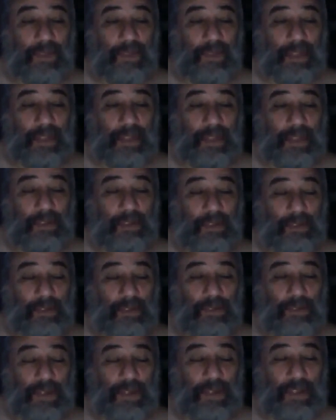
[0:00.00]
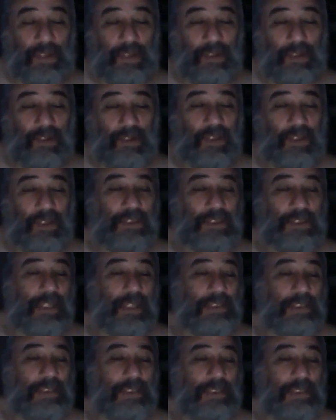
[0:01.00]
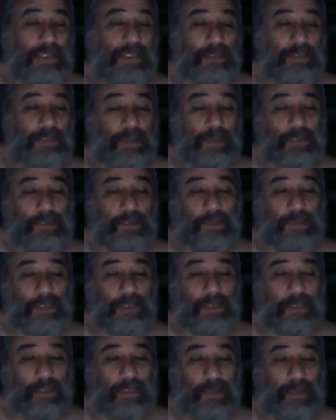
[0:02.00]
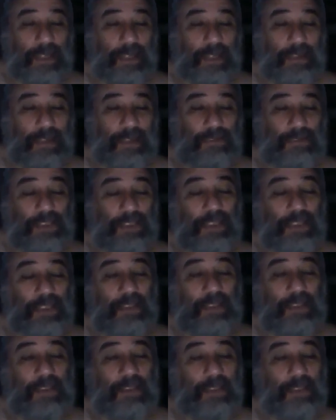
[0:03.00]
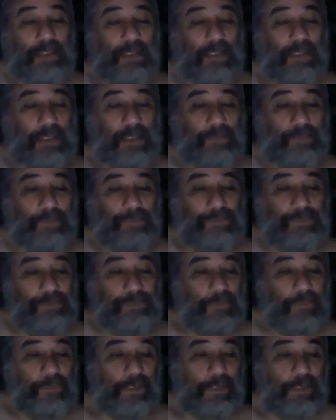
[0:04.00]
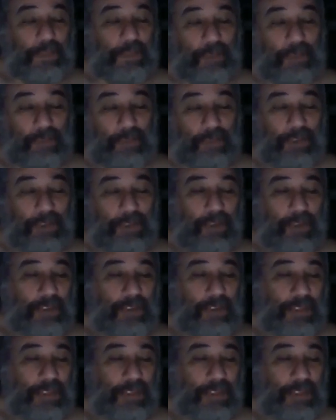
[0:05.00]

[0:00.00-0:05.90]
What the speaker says: you find that a lot of these cases, these blokes actually plead guilty. Sometimes in the United States